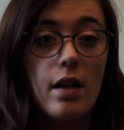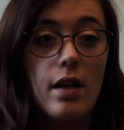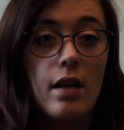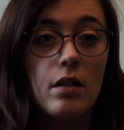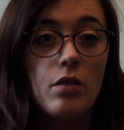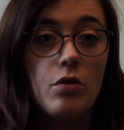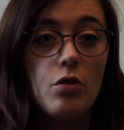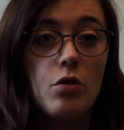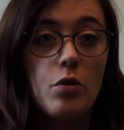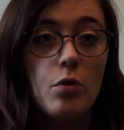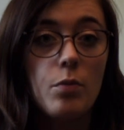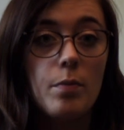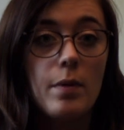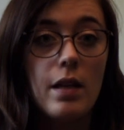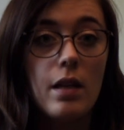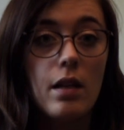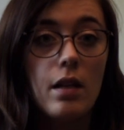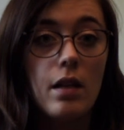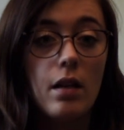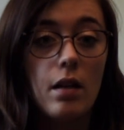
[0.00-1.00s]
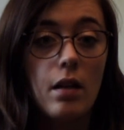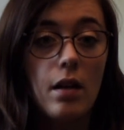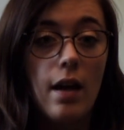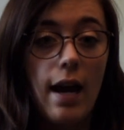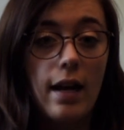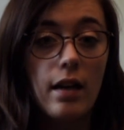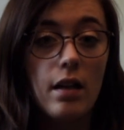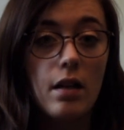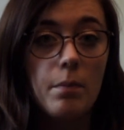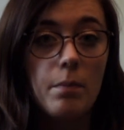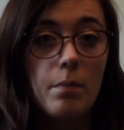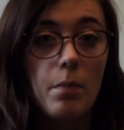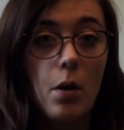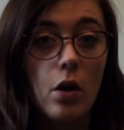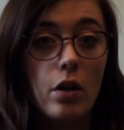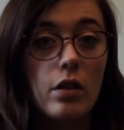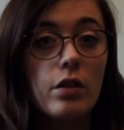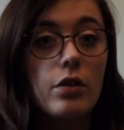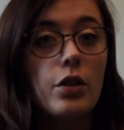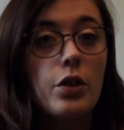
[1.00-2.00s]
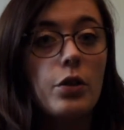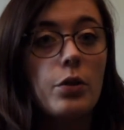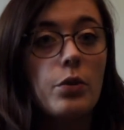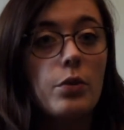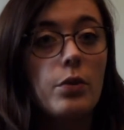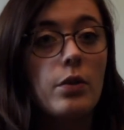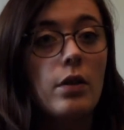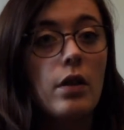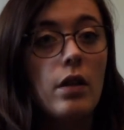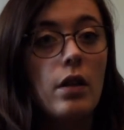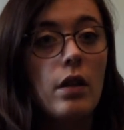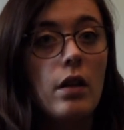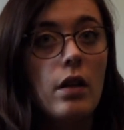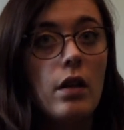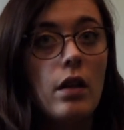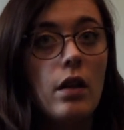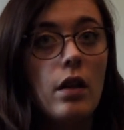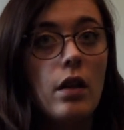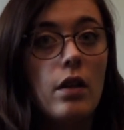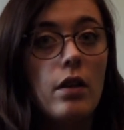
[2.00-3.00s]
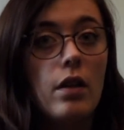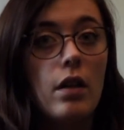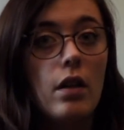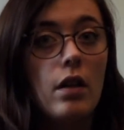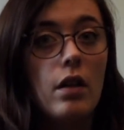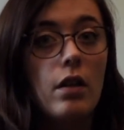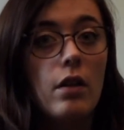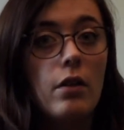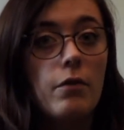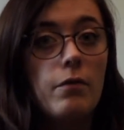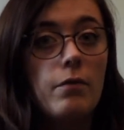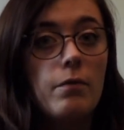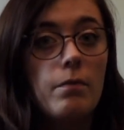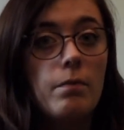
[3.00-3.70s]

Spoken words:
it to be added part to the